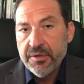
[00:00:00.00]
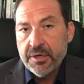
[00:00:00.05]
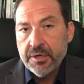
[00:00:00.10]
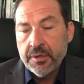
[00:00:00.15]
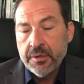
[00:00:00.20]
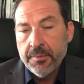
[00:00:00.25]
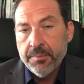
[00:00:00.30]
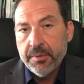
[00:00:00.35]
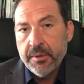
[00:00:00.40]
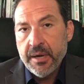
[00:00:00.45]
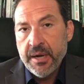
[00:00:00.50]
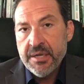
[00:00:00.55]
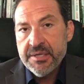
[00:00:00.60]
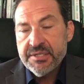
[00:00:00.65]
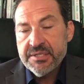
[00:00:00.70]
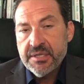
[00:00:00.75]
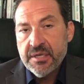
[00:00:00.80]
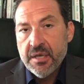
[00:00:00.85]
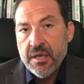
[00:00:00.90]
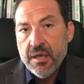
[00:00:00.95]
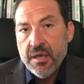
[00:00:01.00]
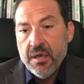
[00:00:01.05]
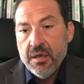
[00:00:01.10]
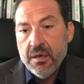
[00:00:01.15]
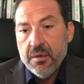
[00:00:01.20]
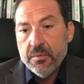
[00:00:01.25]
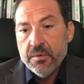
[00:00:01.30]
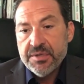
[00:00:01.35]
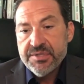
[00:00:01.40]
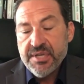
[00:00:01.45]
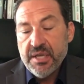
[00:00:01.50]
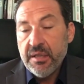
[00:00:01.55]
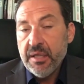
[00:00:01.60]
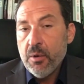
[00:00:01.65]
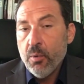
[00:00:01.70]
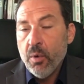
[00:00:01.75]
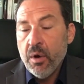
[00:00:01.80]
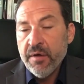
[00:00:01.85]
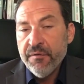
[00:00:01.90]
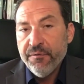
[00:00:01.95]
below the current price will sell
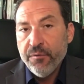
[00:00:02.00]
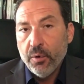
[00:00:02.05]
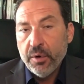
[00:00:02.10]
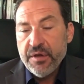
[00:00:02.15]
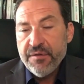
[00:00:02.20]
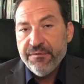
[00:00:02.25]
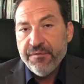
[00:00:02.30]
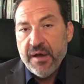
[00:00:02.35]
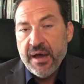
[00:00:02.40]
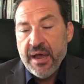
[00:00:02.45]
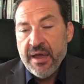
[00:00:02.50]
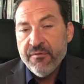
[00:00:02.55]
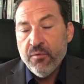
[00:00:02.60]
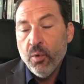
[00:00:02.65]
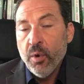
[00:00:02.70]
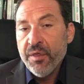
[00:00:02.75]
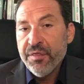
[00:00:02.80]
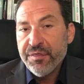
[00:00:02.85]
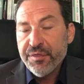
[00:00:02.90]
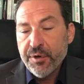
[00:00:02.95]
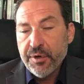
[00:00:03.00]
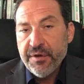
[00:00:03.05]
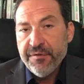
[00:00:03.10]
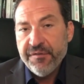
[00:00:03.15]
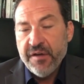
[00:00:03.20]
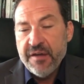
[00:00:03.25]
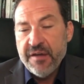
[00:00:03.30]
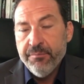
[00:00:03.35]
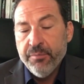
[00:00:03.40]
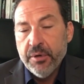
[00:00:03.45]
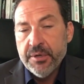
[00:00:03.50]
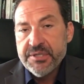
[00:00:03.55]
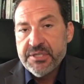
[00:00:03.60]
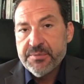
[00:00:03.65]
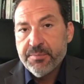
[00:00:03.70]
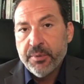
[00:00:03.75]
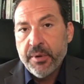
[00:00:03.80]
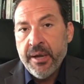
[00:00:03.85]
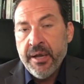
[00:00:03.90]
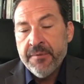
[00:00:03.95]
a 145, 135 put
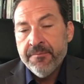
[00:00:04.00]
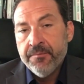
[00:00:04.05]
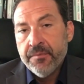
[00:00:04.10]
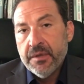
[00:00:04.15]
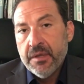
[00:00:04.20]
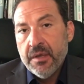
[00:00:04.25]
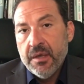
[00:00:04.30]
spread.